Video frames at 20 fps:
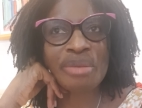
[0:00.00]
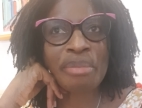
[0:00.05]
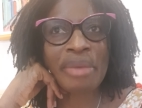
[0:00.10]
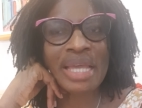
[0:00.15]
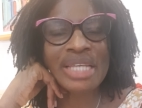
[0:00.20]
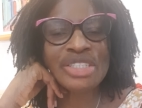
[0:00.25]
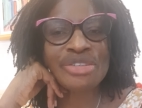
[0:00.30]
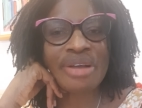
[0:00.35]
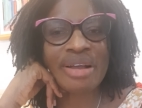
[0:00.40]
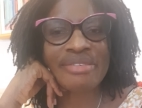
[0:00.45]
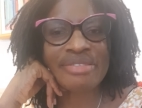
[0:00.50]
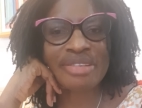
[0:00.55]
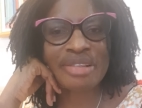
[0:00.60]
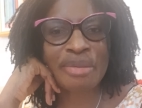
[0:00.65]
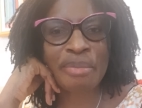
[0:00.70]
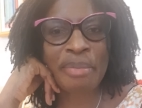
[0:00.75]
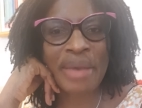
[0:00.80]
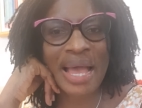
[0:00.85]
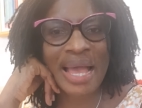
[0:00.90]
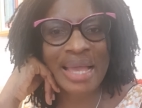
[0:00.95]
my travel
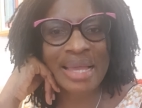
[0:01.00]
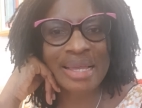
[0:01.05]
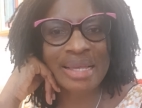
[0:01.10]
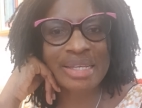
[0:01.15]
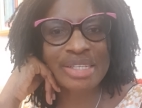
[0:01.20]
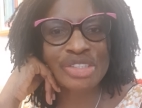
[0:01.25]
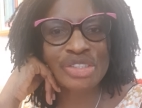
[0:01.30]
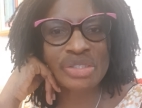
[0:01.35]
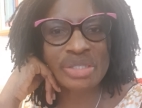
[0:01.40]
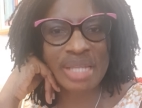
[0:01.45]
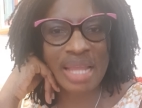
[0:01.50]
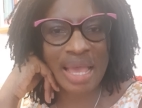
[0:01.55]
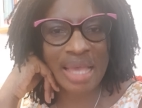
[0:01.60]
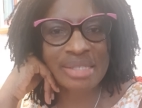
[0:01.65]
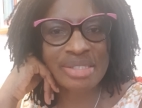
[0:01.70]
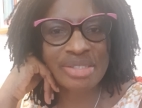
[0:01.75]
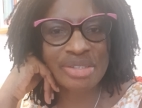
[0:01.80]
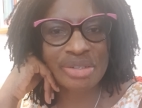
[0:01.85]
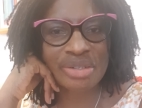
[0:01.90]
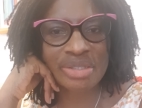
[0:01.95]
back to
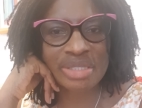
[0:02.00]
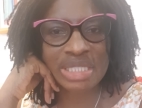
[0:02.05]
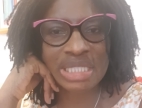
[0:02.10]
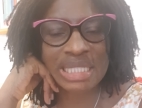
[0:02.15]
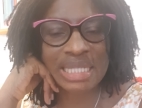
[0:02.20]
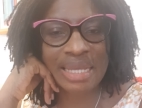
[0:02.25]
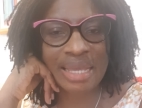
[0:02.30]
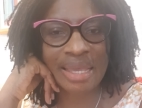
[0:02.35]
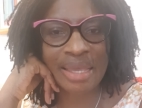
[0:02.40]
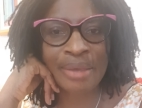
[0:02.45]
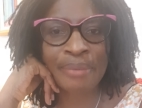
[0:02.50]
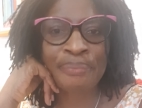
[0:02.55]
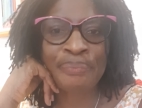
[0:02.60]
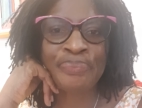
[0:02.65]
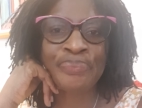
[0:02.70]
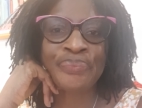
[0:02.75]
Nassau today.